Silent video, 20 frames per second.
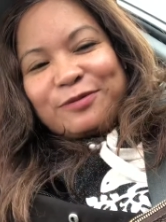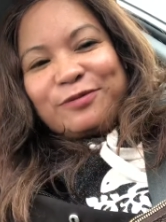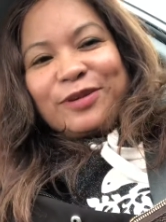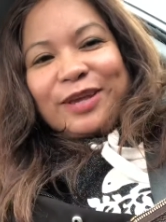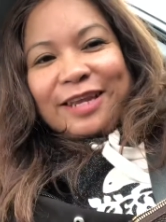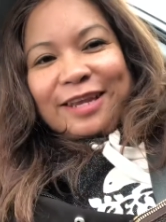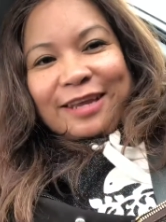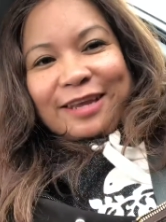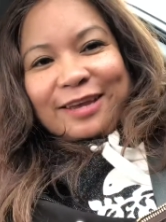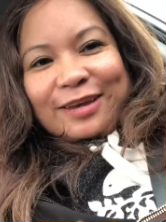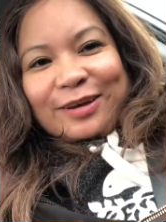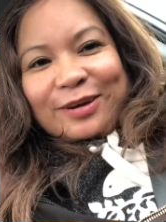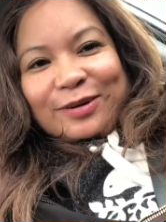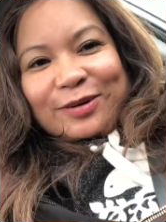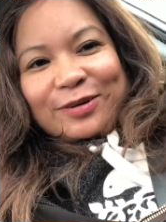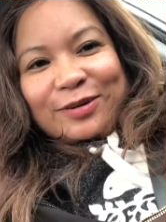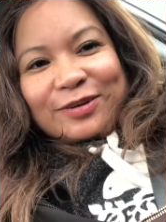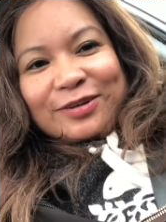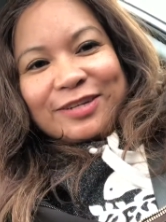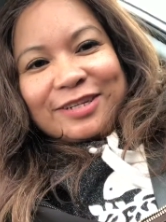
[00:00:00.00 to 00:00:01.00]

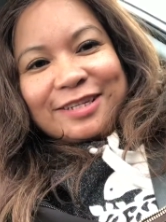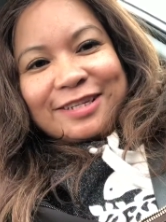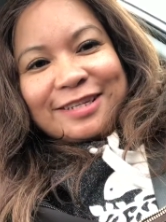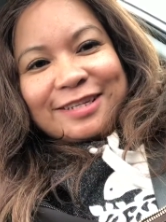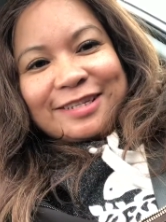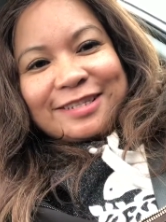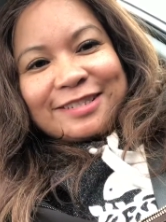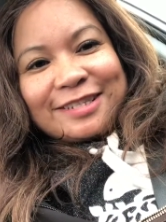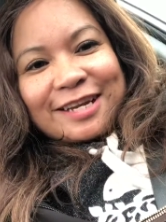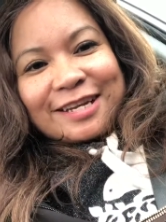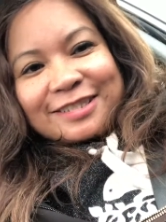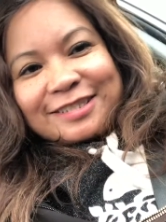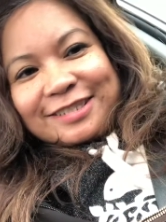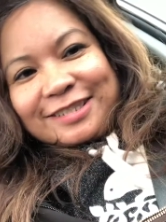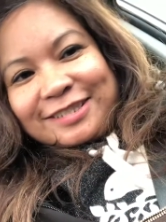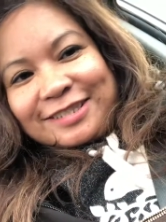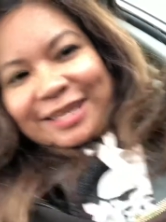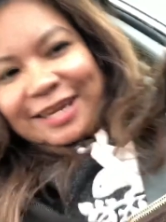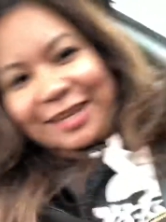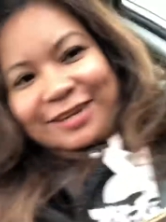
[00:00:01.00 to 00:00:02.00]
video. Talk
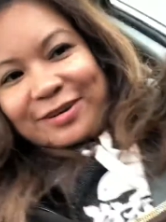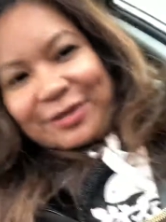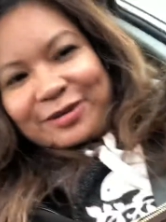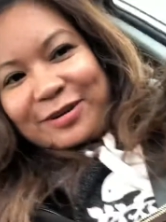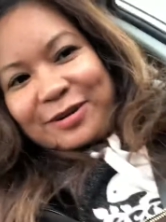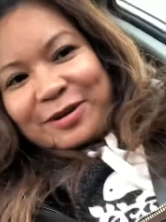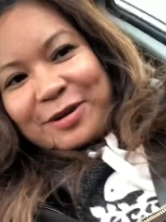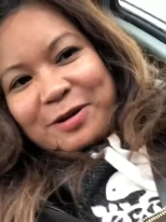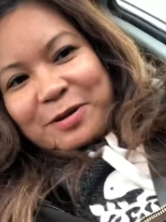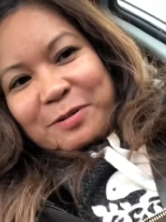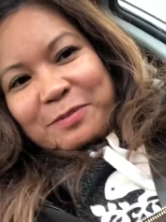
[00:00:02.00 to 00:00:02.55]
to you later.